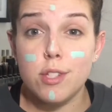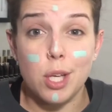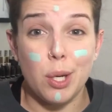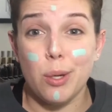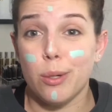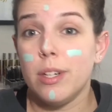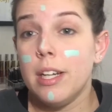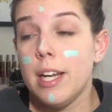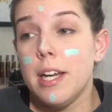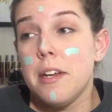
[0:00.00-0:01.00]
So
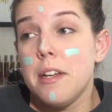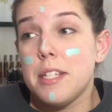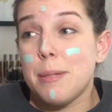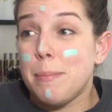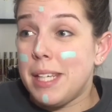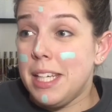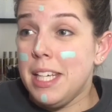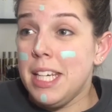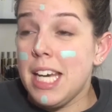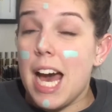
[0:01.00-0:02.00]
to
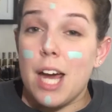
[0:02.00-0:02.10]
me,